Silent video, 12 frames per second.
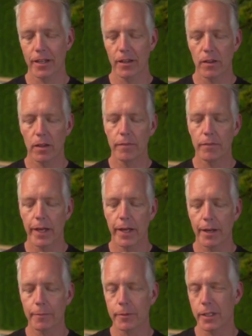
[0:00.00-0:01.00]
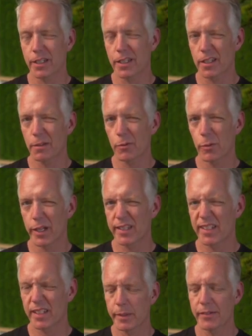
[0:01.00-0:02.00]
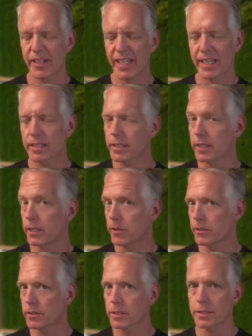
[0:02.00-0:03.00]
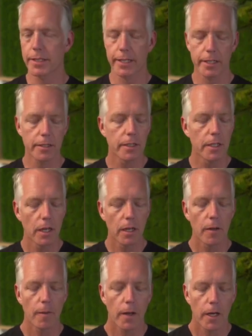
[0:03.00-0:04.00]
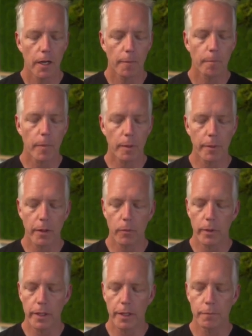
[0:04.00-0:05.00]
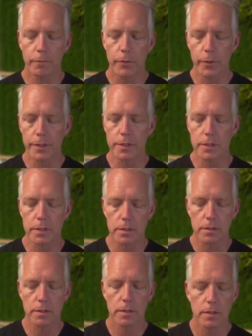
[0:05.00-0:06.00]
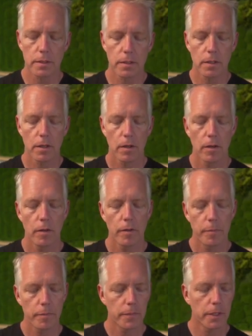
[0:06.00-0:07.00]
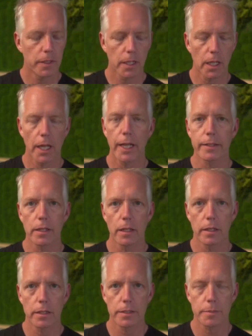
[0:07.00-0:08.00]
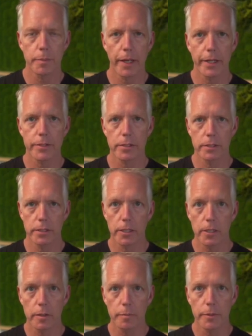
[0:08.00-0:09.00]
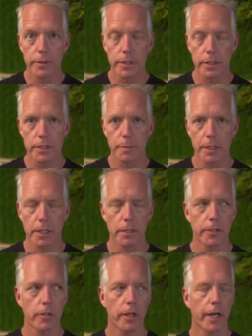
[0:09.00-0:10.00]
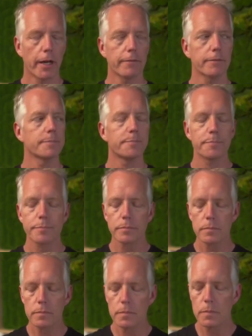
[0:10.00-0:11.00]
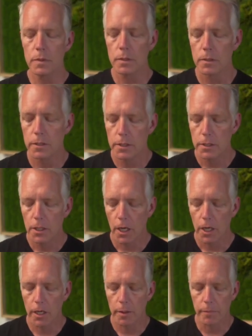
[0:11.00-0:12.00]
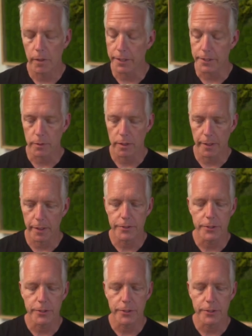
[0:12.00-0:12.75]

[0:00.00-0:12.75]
I love that. I'm going to give away a bit of a hint in here in just a second about what influenced me a lot this past year, musically speaking, year and a half. All right, so where am I?